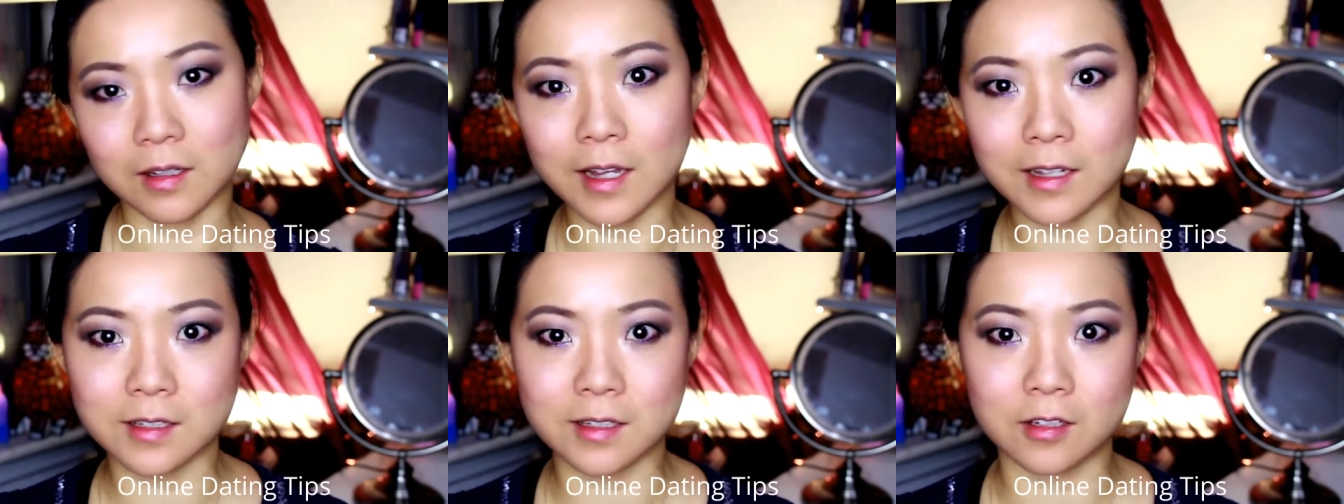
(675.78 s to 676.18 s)

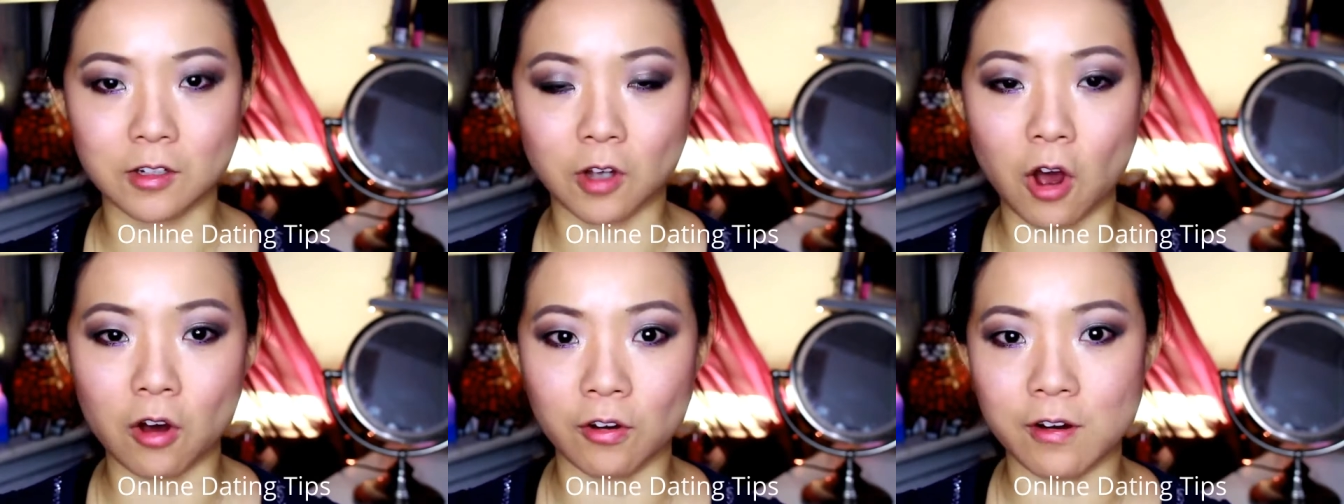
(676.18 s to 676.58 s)
Let's
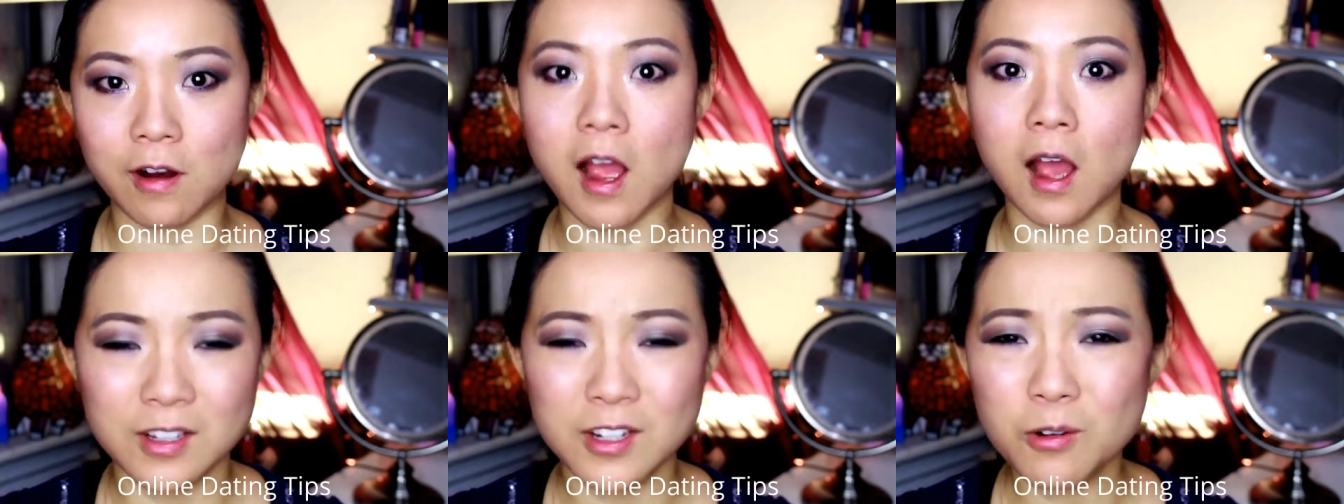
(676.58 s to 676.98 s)
call her
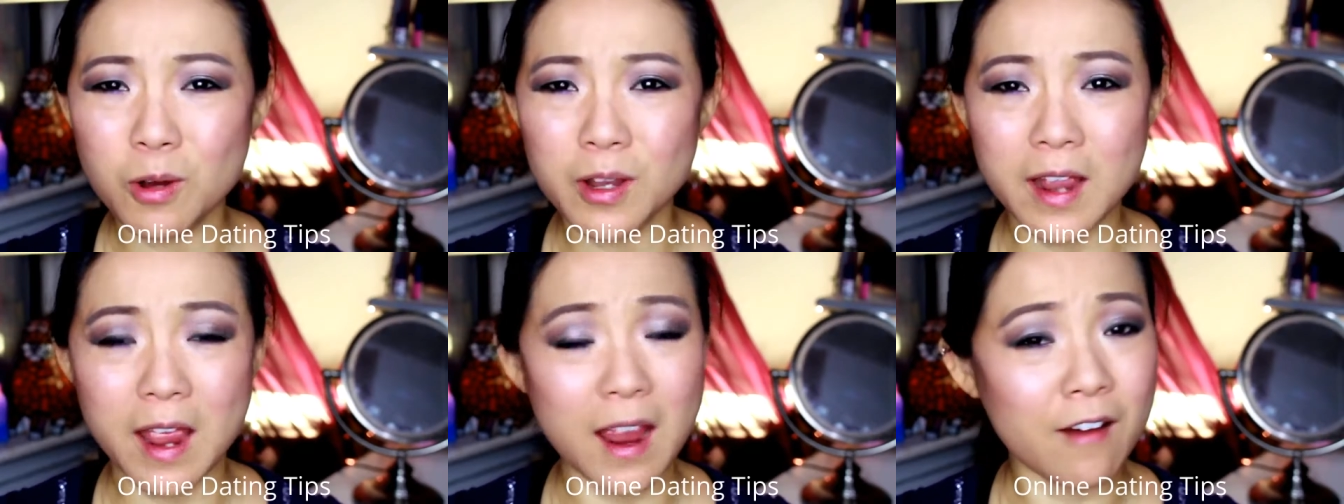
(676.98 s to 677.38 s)
up. You don't
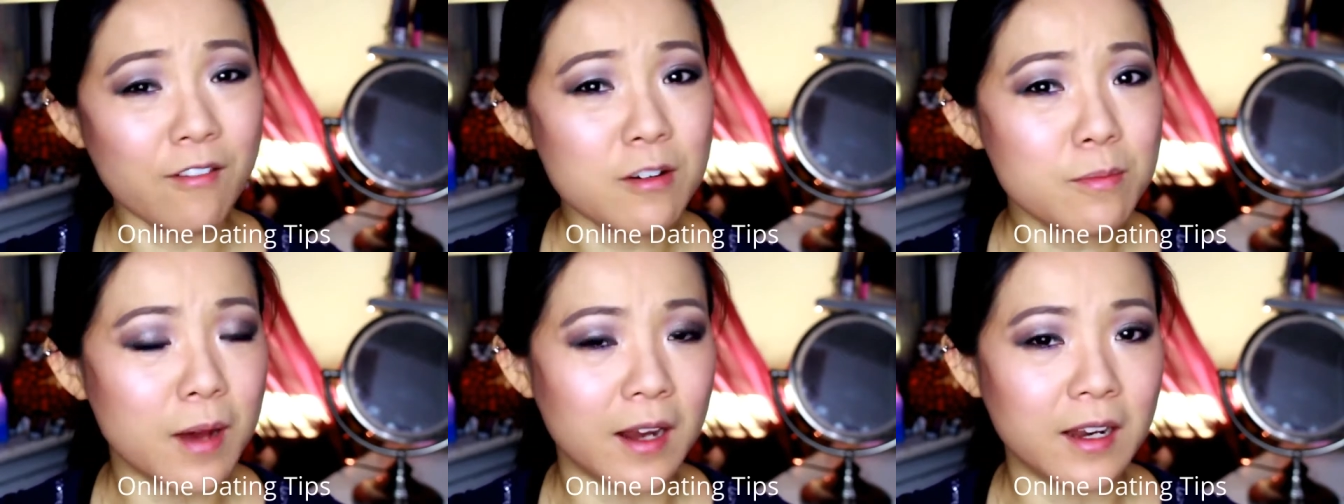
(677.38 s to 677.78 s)
want
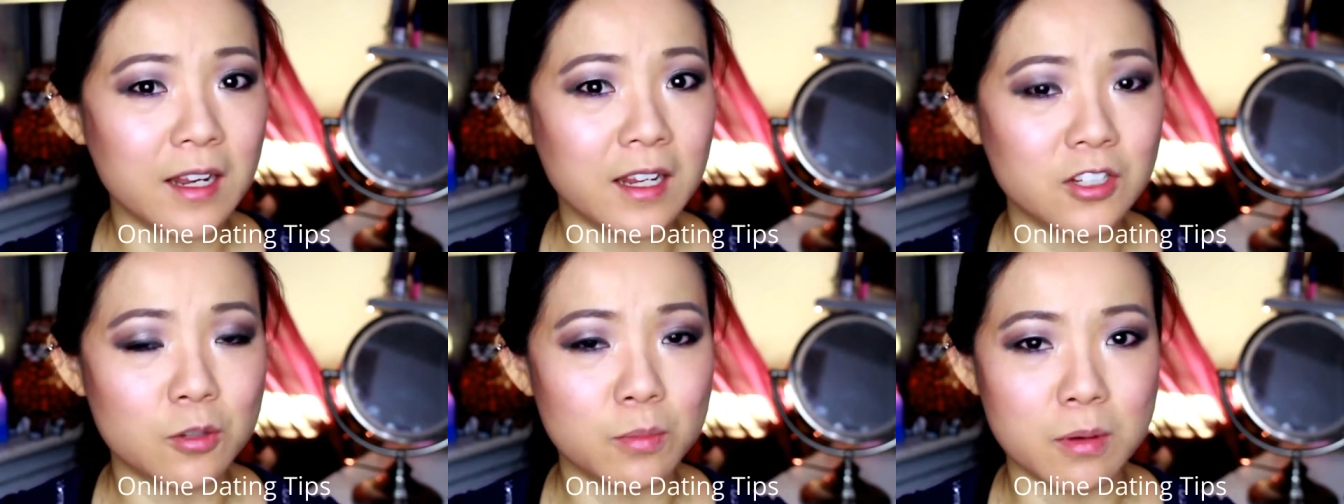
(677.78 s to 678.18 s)

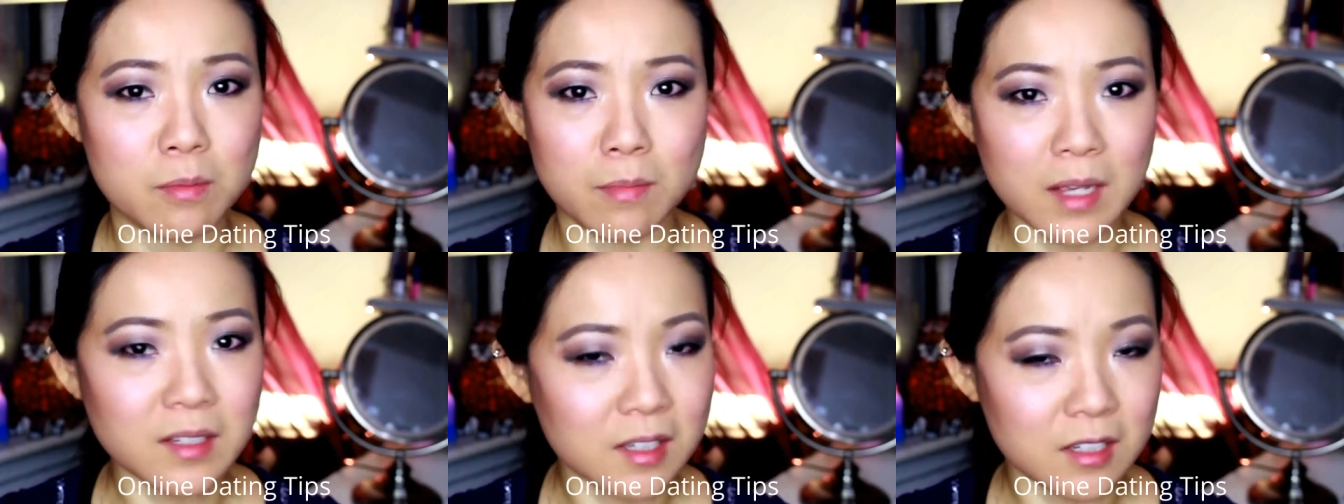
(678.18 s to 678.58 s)
everybody to be
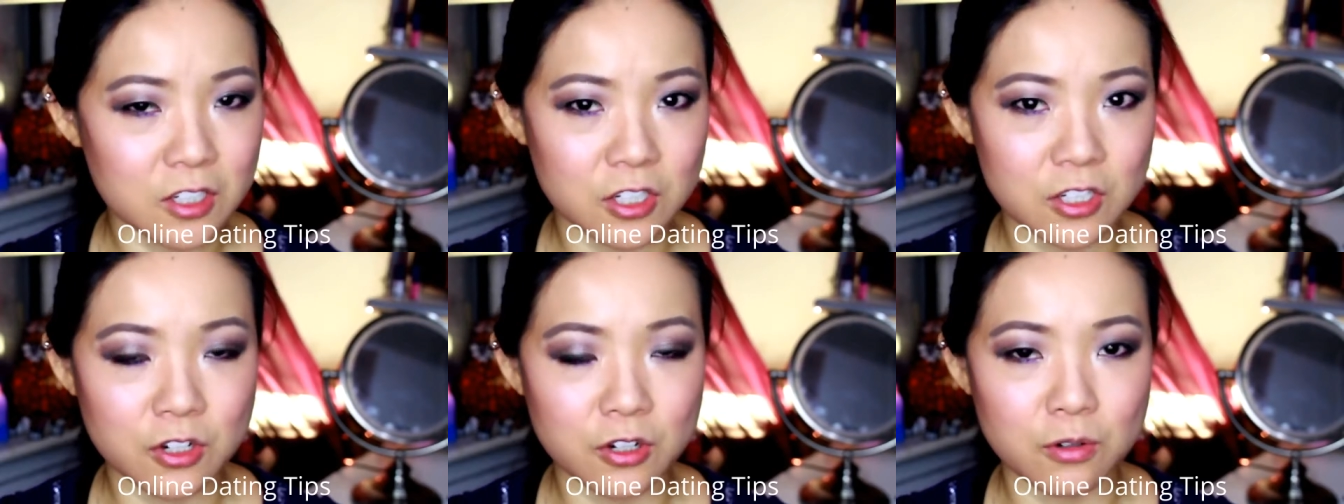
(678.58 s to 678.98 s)

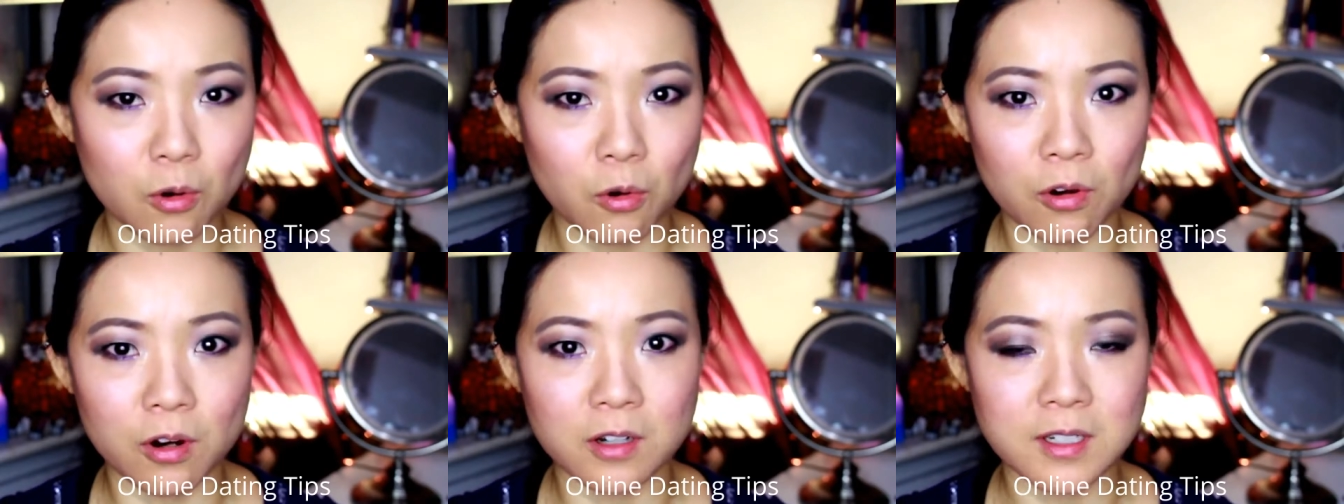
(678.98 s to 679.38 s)
messaging you
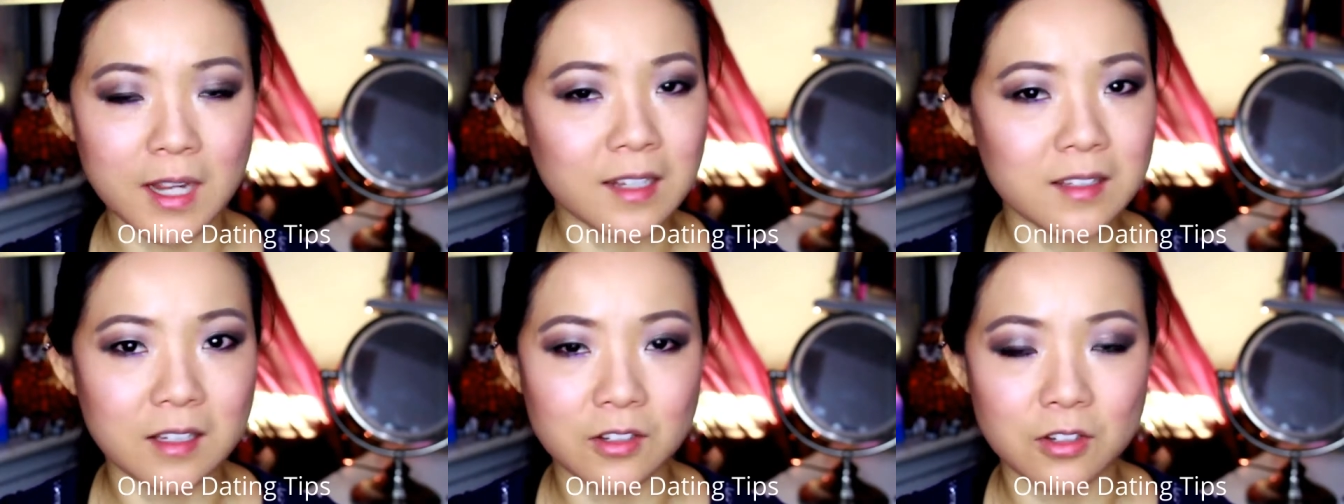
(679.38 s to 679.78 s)
or
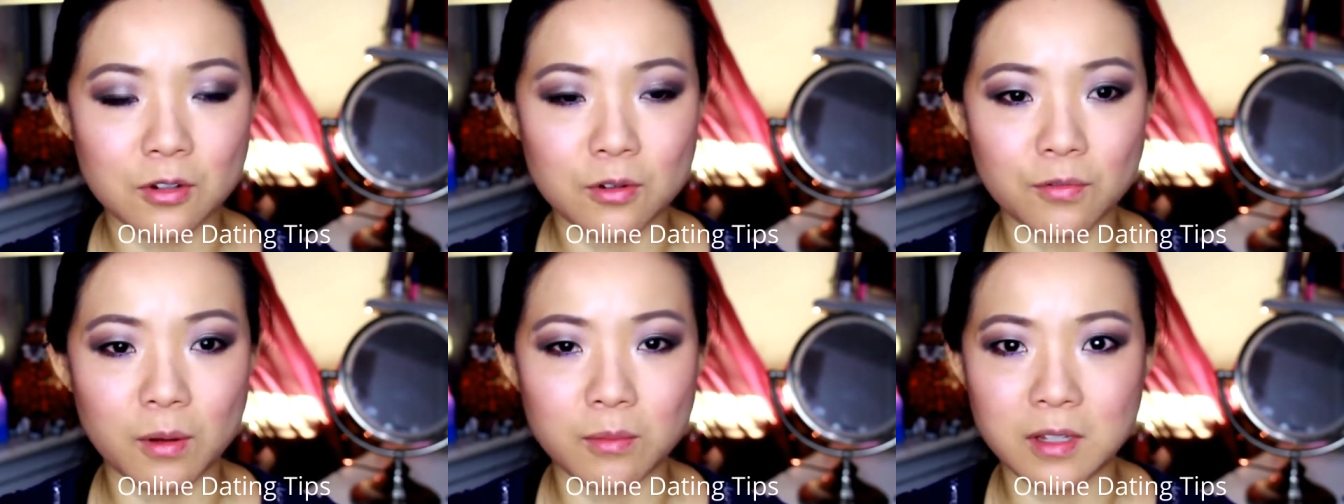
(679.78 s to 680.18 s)
texting
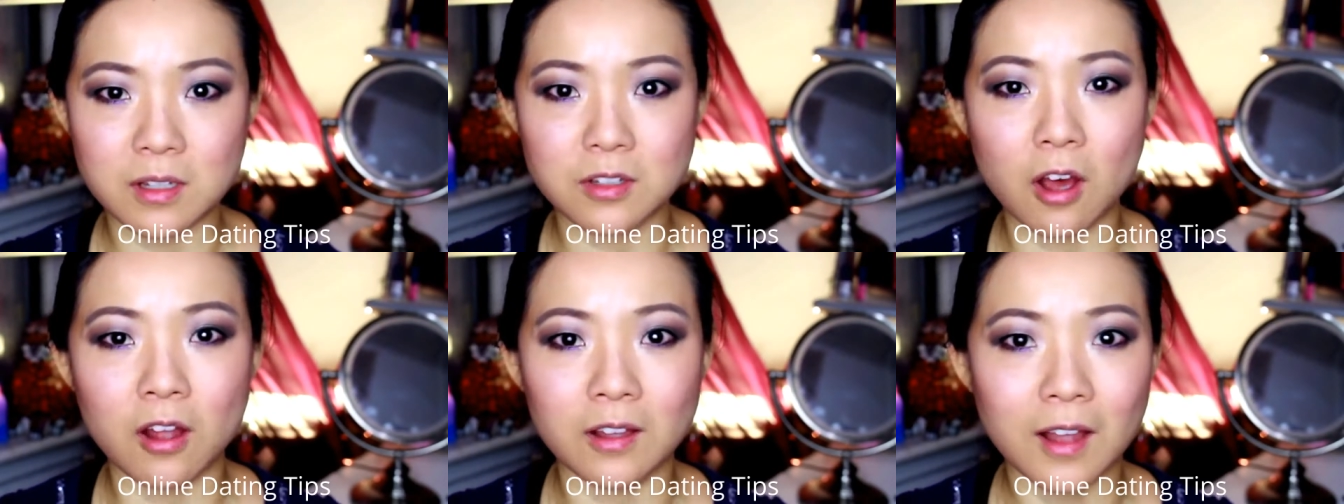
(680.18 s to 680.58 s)
you from
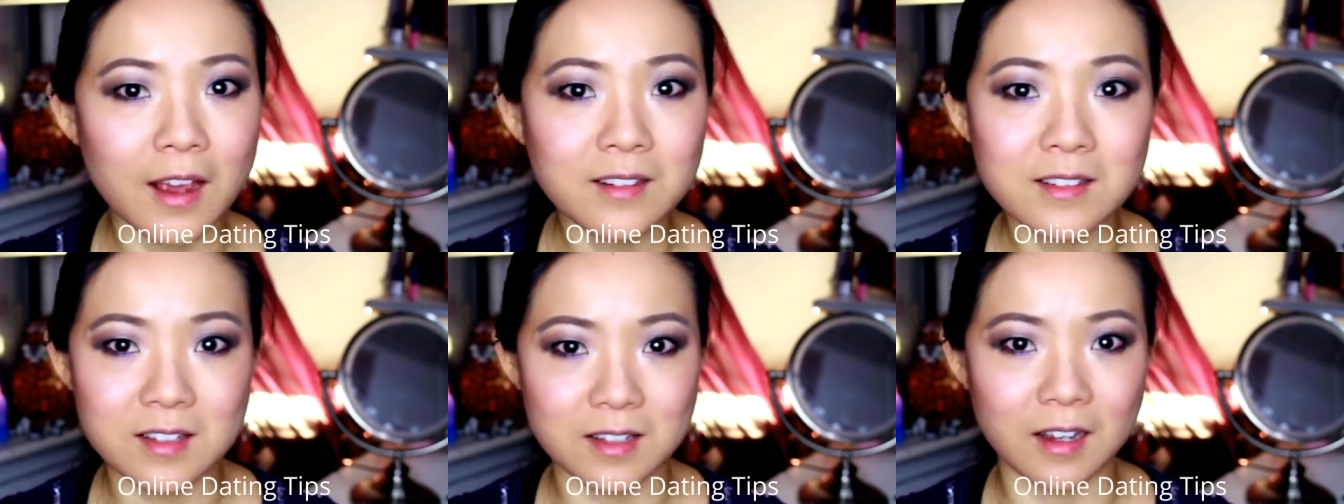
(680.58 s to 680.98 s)
these
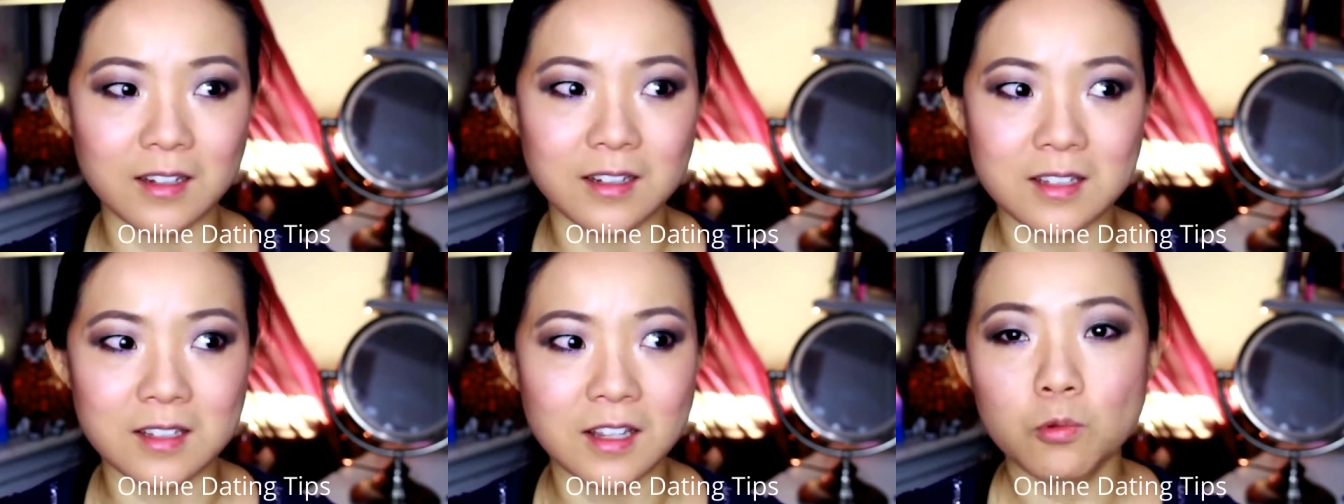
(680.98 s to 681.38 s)
online
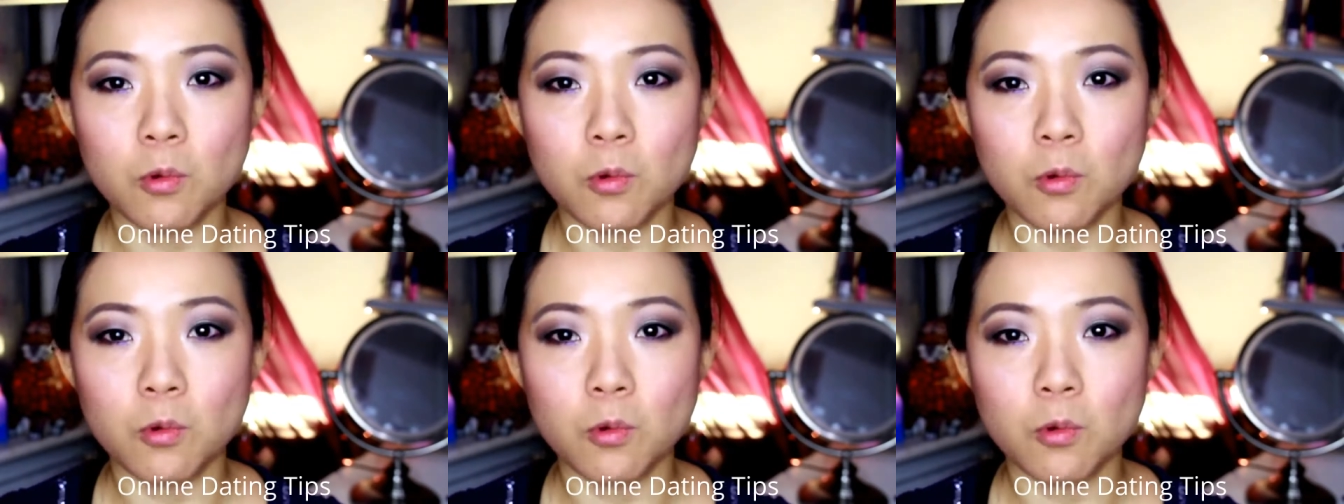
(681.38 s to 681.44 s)
sites.